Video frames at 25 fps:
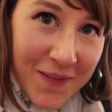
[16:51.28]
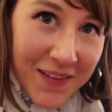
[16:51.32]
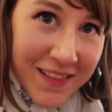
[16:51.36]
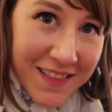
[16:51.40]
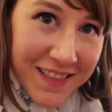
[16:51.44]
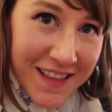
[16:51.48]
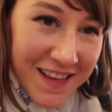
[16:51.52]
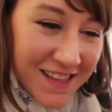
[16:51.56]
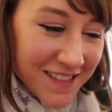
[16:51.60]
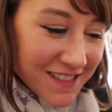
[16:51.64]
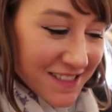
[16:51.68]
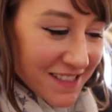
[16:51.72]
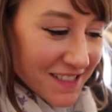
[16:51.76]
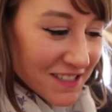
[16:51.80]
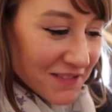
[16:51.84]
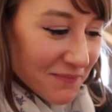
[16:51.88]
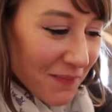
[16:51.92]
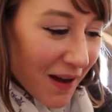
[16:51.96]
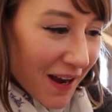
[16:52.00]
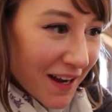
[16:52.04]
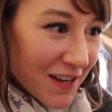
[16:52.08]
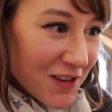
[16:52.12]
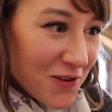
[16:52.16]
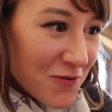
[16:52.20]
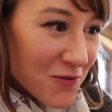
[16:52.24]
But this is
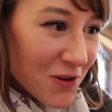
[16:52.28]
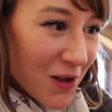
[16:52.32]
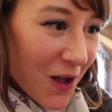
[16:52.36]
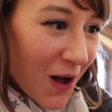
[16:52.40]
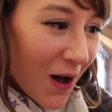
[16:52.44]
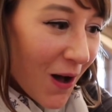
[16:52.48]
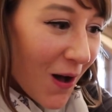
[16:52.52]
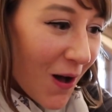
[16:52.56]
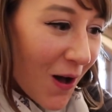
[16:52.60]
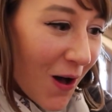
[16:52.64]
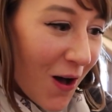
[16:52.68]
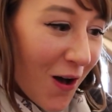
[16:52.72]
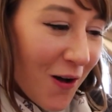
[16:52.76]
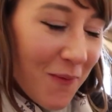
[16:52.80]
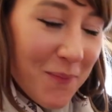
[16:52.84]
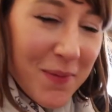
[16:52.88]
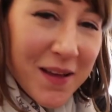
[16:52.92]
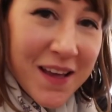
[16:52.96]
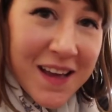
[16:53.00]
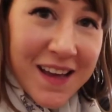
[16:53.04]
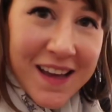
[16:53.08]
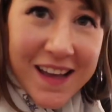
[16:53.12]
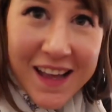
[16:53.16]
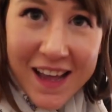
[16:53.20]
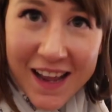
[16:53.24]
my new car.
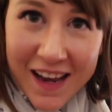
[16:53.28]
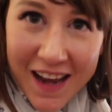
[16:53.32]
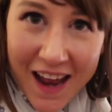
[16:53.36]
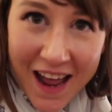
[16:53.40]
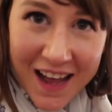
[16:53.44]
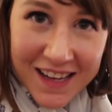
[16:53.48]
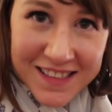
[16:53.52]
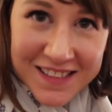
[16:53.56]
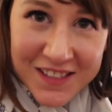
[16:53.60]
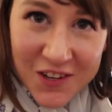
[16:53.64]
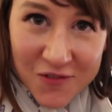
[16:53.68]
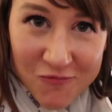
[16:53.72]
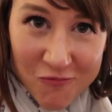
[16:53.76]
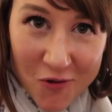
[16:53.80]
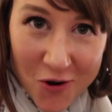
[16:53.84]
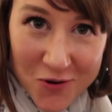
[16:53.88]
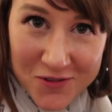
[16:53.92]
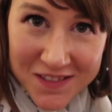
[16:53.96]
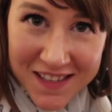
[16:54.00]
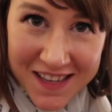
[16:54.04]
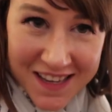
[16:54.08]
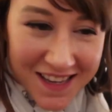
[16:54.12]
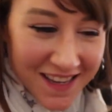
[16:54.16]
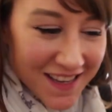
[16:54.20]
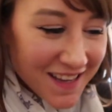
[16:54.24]
It has a
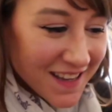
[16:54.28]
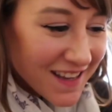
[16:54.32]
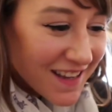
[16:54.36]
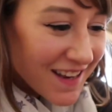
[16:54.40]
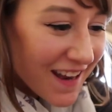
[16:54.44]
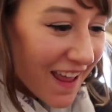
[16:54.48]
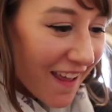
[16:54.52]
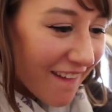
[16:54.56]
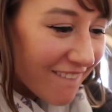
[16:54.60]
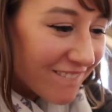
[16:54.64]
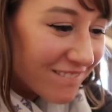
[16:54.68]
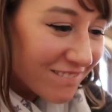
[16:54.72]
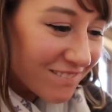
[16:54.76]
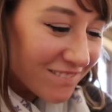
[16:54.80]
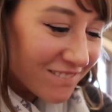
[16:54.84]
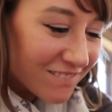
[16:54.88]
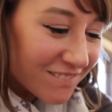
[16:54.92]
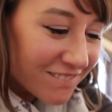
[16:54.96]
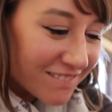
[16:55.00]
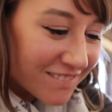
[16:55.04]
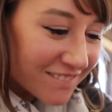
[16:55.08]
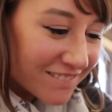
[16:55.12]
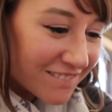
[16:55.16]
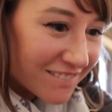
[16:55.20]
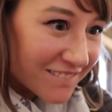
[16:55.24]
rose in it.
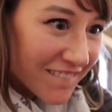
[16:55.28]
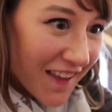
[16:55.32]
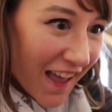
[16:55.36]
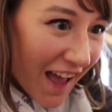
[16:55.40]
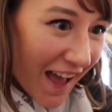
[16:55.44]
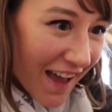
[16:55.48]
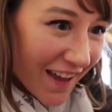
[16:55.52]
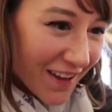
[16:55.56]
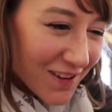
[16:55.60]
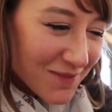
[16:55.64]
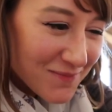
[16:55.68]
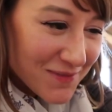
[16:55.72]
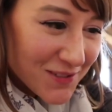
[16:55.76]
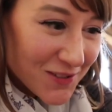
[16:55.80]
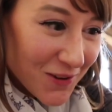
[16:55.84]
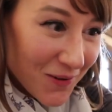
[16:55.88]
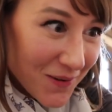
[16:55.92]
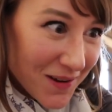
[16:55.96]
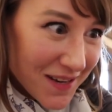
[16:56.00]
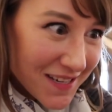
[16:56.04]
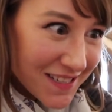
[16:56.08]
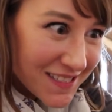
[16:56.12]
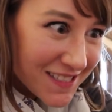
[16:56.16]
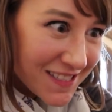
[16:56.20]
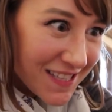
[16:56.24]
I am so
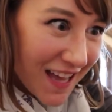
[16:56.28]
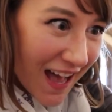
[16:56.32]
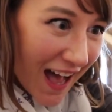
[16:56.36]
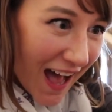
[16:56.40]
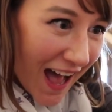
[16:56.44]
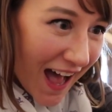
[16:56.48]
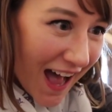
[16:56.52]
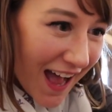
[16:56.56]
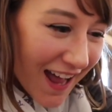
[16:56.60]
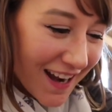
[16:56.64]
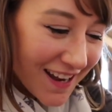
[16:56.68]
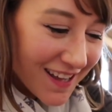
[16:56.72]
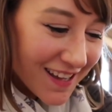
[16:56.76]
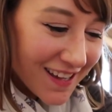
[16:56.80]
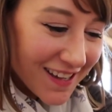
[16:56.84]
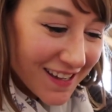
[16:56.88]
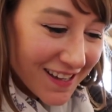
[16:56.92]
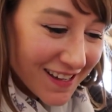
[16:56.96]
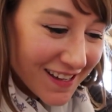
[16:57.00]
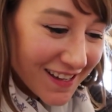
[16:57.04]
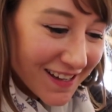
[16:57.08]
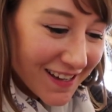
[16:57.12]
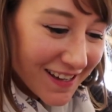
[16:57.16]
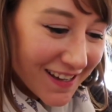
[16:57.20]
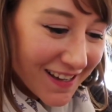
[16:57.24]
excited.
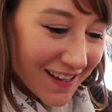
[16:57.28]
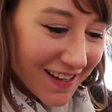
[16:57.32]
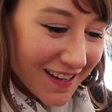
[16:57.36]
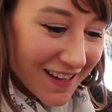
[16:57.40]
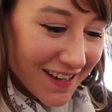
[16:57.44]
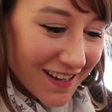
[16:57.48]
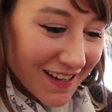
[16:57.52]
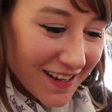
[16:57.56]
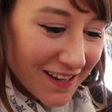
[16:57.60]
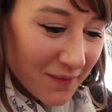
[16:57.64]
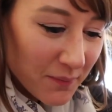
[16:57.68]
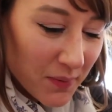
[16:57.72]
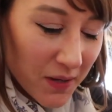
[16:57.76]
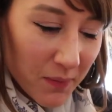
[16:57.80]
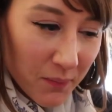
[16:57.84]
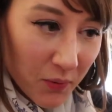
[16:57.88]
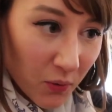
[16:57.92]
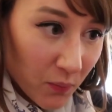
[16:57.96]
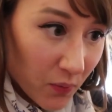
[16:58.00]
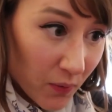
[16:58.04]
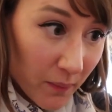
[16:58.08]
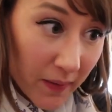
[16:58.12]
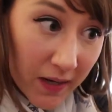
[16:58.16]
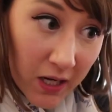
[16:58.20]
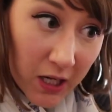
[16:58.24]

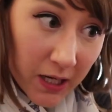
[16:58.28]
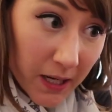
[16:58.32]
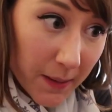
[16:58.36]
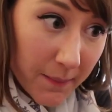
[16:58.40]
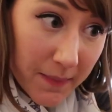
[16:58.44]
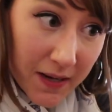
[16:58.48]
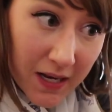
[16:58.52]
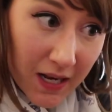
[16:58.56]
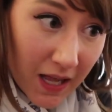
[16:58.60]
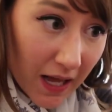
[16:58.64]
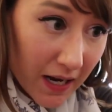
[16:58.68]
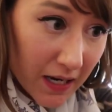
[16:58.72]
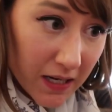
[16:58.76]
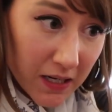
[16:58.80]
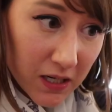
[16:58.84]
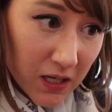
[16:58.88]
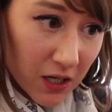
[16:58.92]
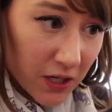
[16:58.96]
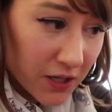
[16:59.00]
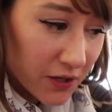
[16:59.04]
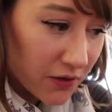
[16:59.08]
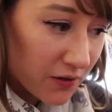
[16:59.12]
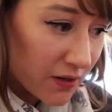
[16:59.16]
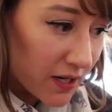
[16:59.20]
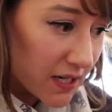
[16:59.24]
People probably look at me like you're
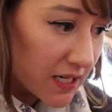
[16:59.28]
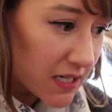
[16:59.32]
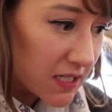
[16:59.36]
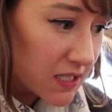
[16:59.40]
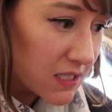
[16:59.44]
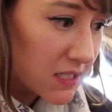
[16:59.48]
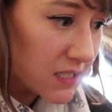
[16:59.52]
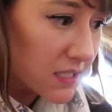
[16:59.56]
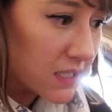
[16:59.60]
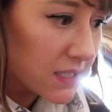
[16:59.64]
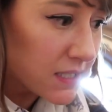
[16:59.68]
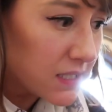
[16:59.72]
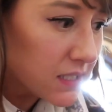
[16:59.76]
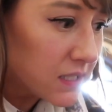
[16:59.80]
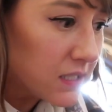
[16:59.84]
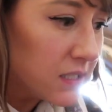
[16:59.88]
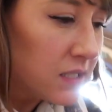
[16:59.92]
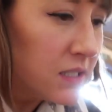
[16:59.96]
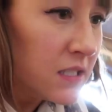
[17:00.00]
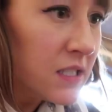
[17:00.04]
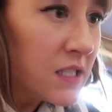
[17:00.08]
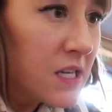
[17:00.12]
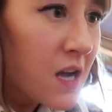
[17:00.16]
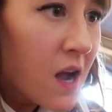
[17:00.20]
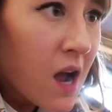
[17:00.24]
going crazy.
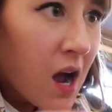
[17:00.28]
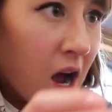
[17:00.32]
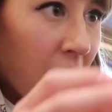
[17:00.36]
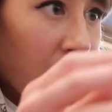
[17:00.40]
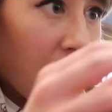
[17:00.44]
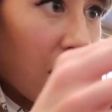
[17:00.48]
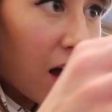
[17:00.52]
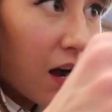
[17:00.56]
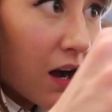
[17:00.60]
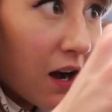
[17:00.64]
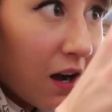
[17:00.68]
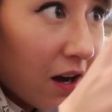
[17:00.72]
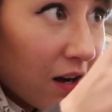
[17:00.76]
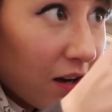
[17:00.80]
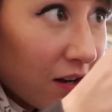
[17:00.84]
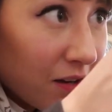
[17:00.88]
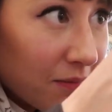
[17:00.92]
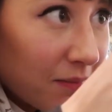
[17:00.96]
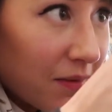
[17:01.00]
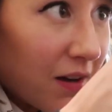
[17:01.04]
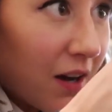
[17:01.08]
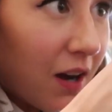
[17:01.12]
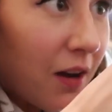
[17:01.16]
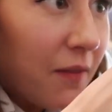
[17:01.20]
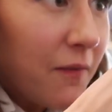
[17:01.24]

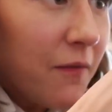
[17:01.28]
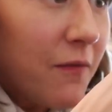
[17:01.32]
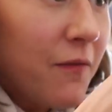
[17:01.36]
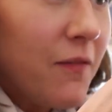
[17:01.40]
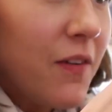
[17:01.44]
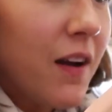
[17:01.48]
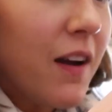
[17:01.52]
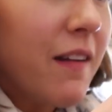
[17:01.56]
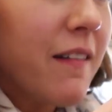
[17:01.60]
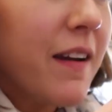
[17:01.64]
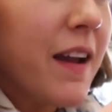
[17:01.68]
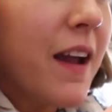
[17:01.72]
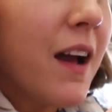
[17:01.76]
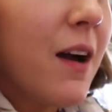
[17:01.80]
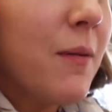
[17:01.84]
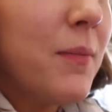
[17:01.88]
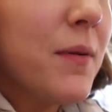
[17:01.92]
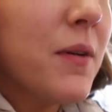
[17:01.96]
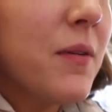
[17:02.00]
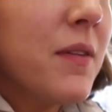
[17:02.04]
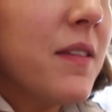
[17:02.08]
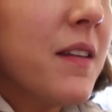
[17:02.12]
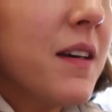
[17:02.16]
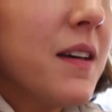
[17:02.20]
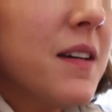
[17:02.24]
I'm very
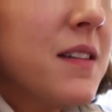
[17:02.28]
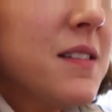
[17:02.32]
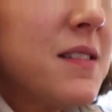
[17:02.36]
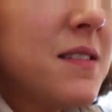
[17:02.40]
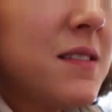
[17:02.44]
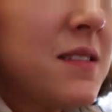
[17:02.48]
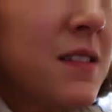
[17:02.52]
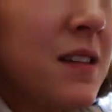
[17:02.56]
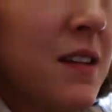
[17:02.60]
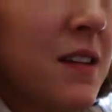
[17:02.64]
happy with this.